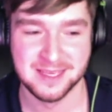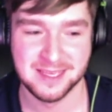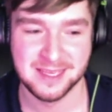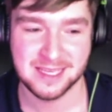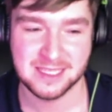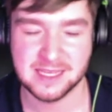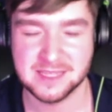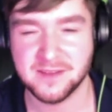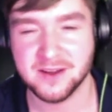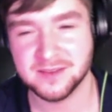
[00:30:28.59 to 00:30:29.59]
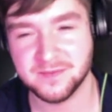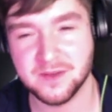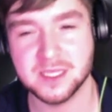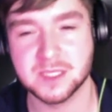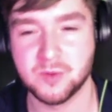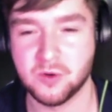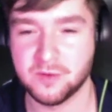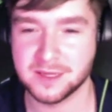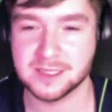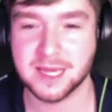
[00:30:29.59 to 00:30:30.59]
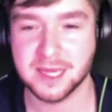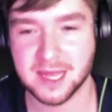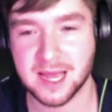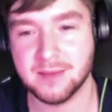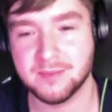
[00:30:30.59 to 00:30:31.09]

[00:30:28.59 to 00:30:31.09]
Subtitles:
it's very, very small things like that,